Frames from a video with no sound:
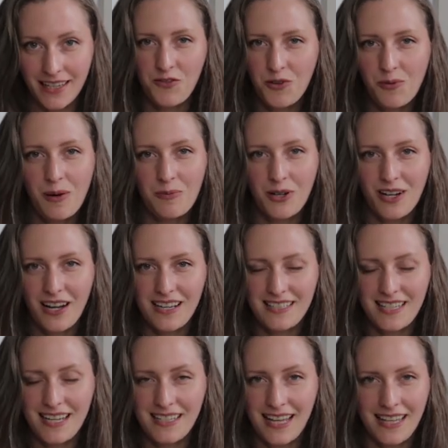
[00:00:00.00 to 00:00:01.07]
If you want more
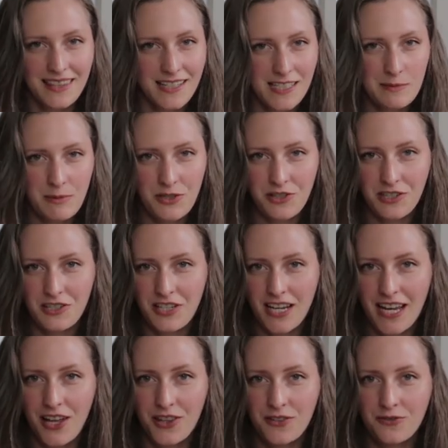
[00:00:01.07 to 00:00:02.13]
content like this, be sure to
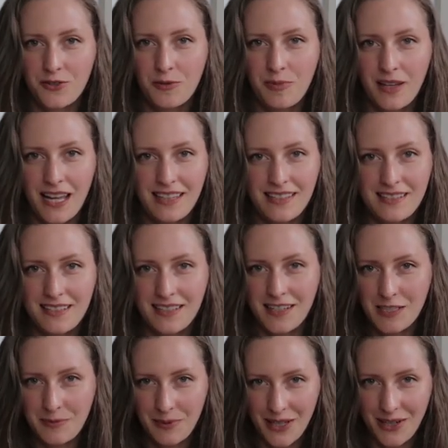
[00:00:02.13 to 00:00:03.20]
check out the full playlist
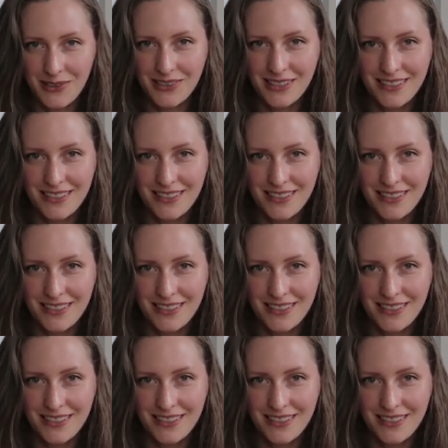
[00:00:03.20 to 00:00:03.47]
linked below.